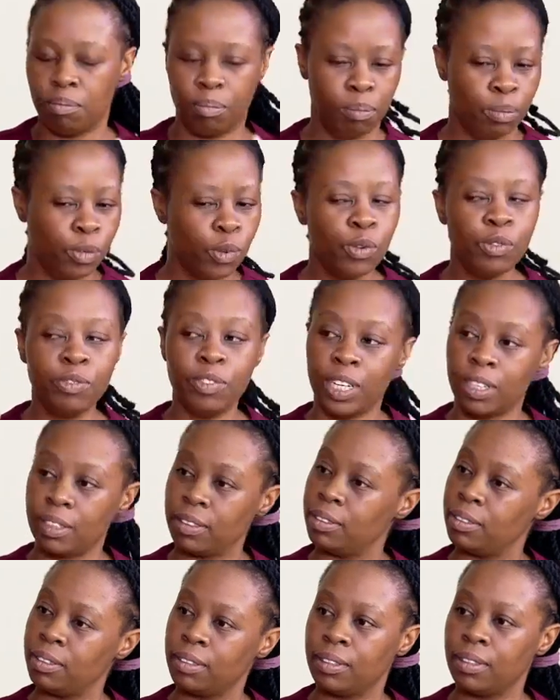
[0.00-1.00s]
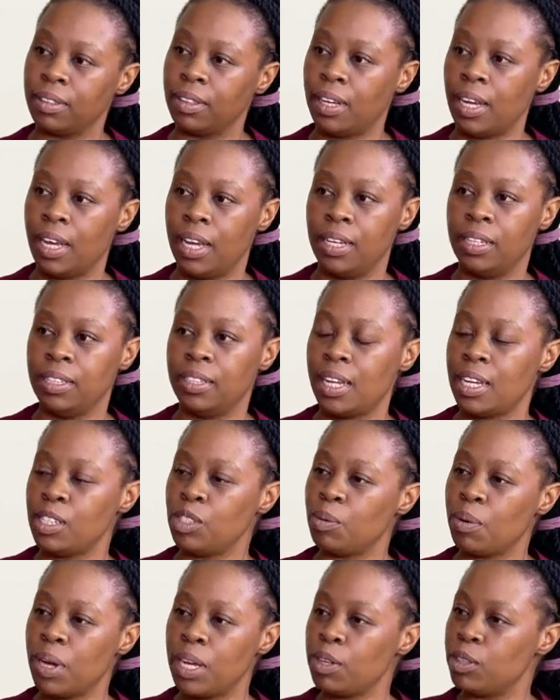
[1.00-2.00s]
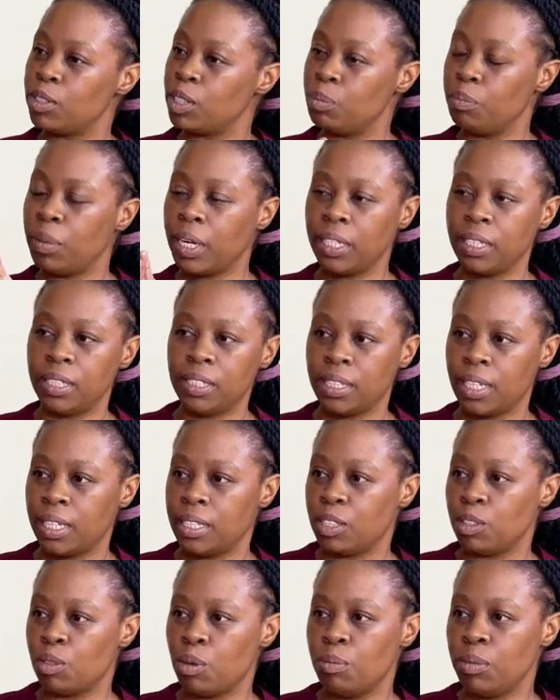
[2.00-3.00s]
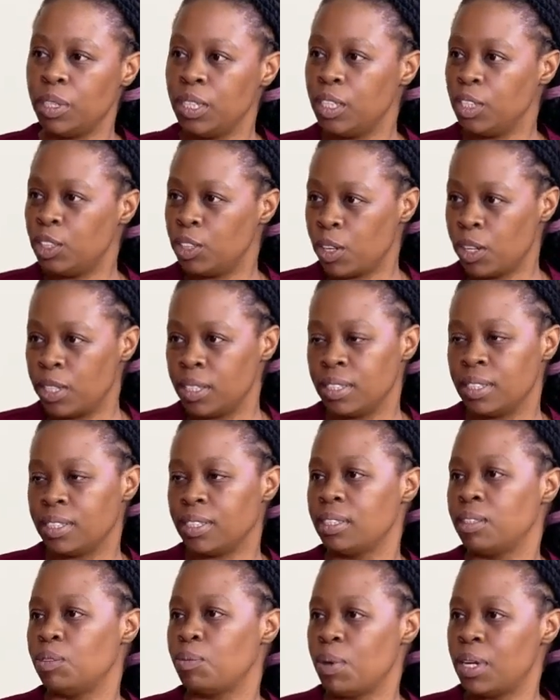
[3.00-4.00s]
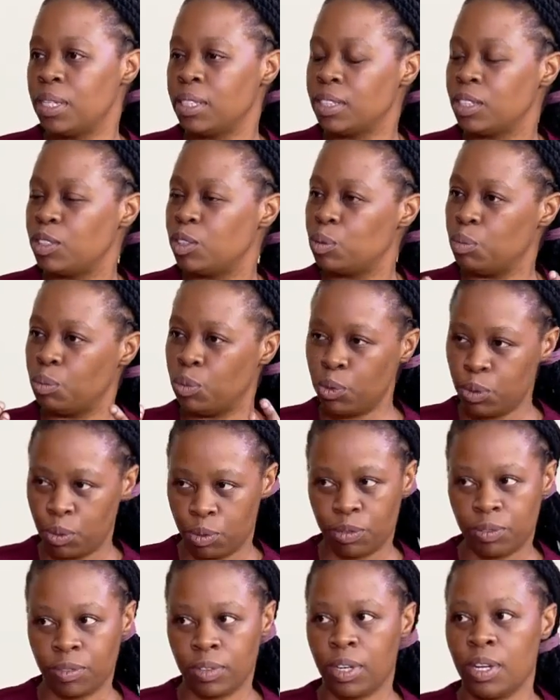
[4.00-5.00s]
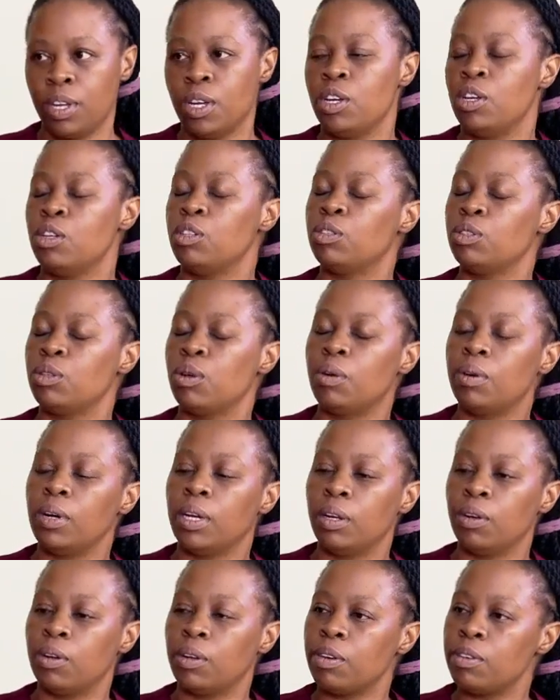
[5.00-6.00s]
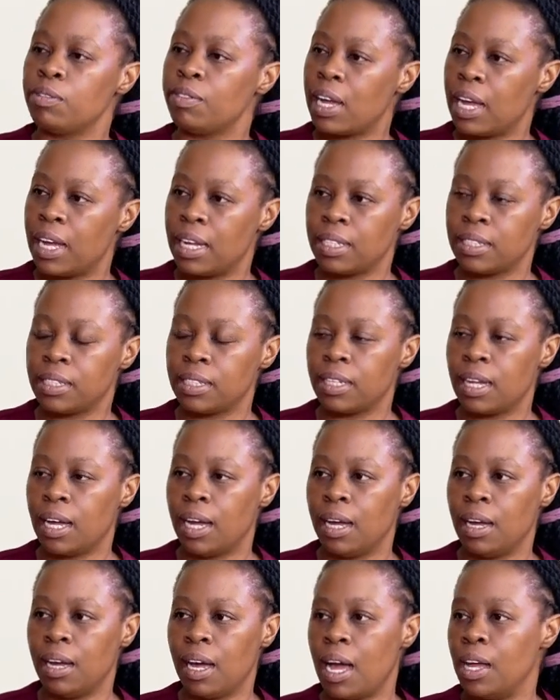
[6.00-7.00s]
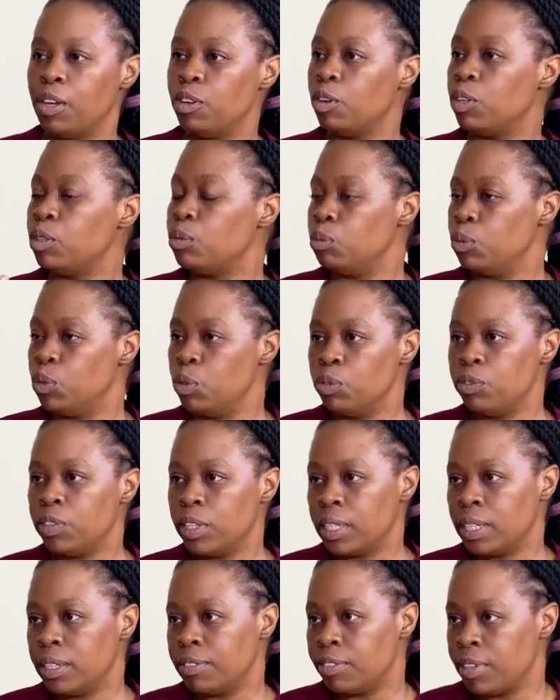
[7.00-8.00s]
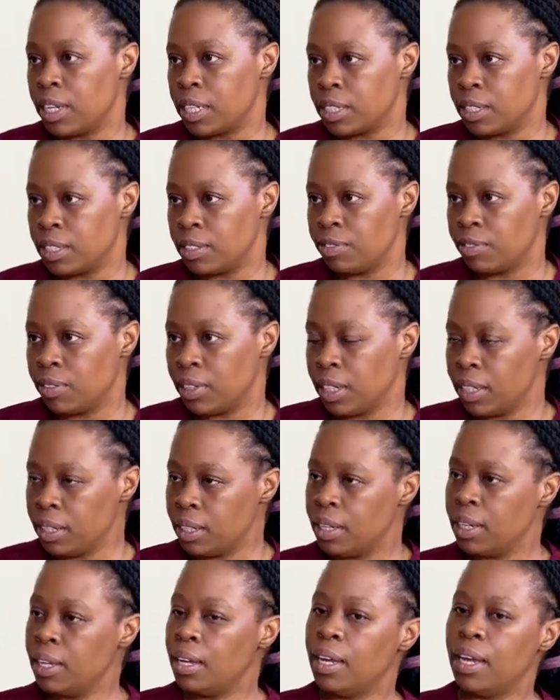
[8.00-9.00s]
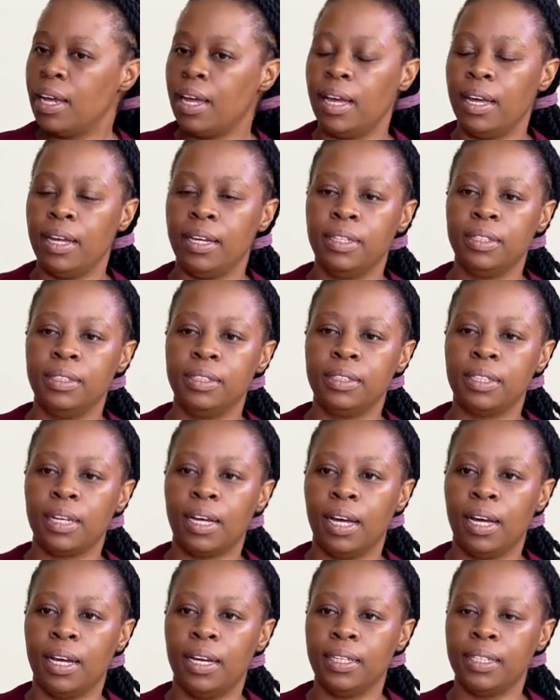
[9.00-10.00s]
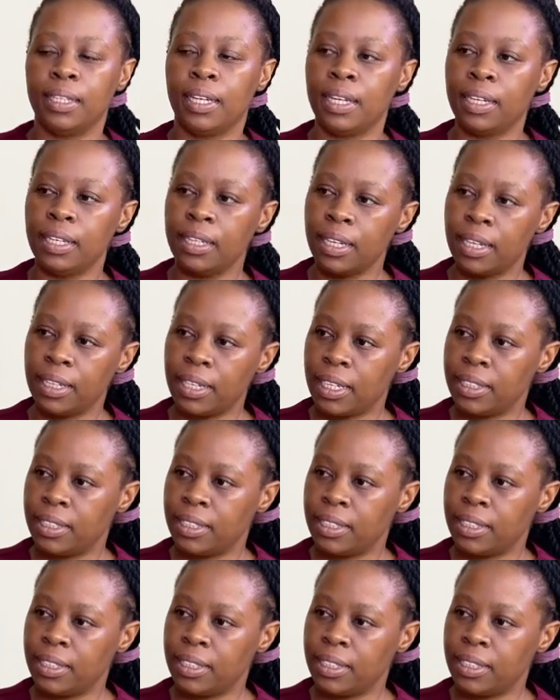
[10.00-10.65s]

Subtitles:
moving. And that's why your spine, it has so many joints, it wants to move. So a lot of us are not moving effectively, and getting an